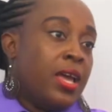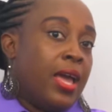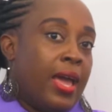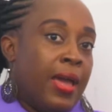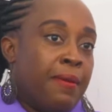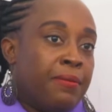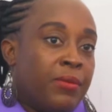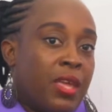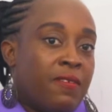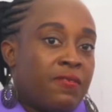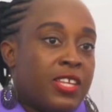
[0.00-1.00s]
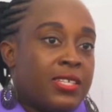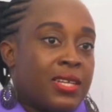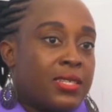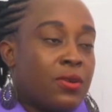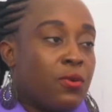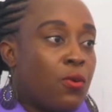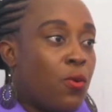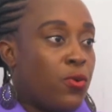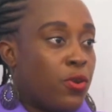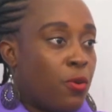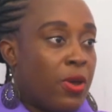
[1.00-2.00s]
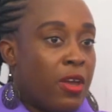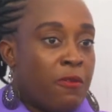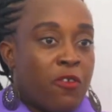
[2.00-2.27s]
if things doesn't go your way,